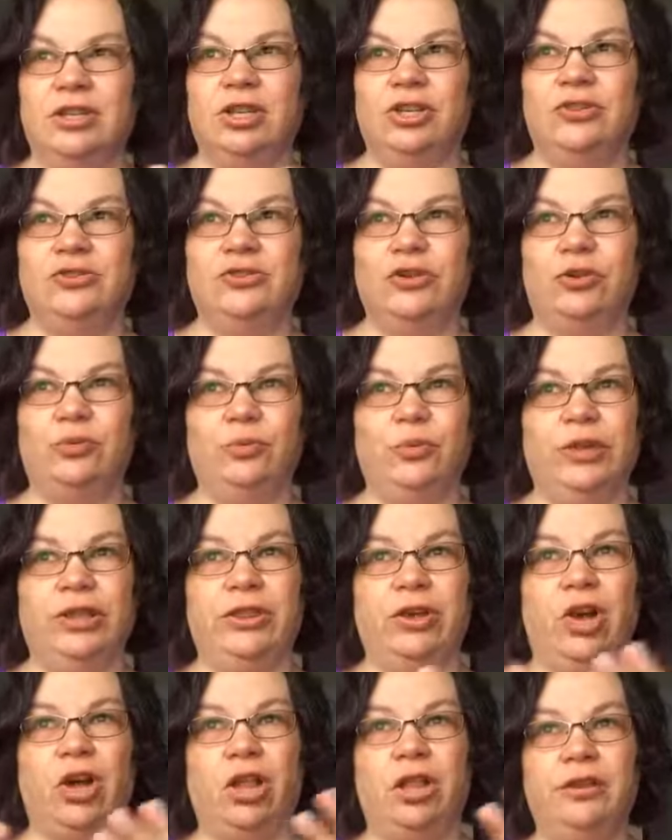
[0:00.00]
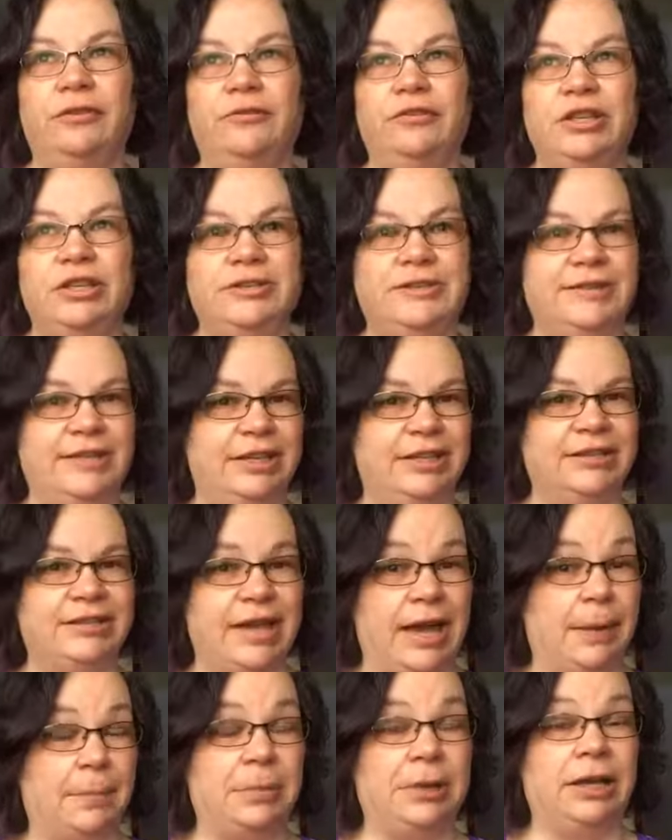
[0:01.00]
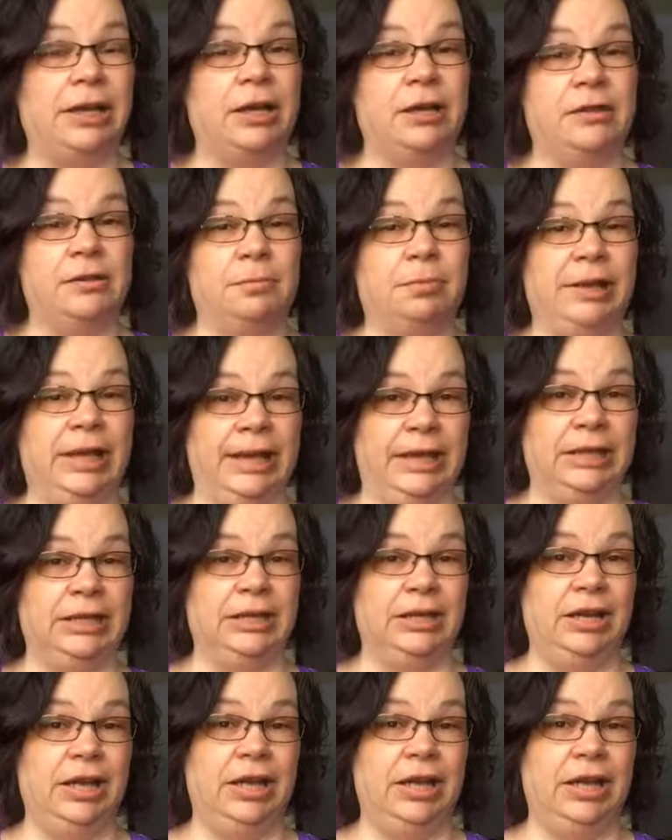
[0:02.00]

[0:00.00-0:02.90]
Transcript: so with all of these things happening on the planet